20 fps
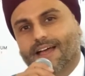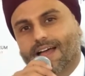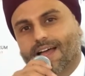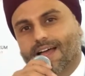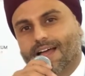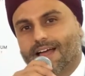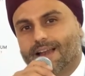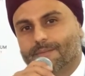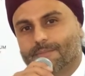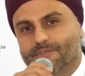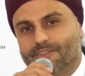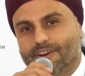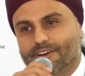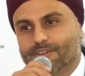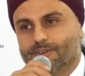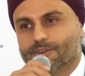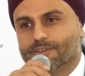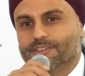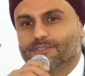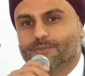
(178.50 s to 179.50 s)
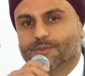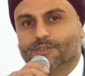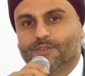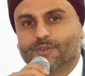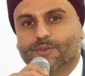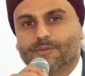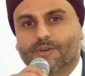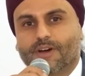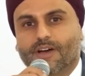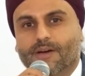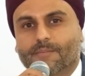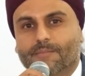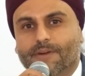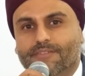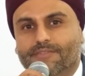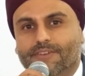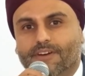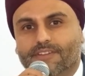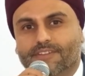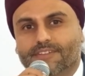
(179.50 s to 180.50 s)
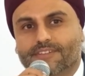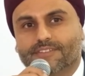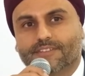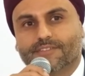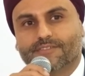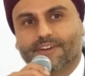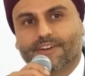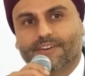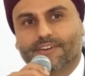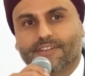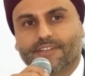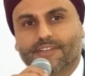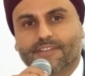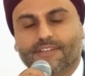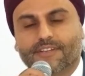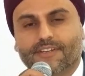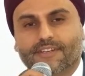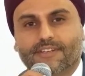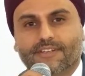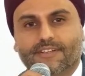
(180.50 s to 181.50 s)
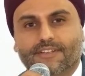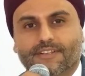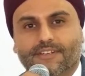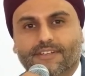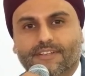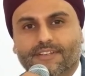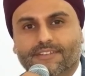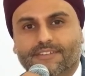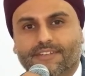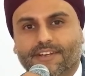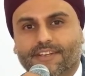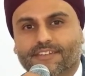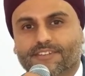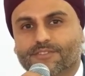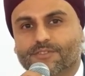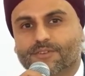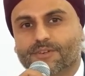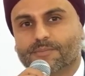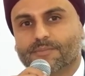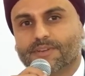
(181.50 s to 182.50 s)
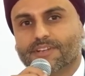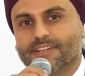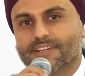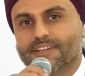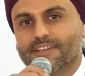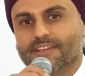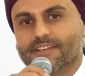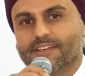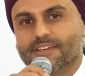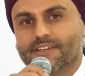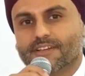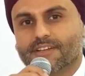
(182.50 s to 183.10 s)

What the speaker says: I'll be very honest with you. My father is an extremely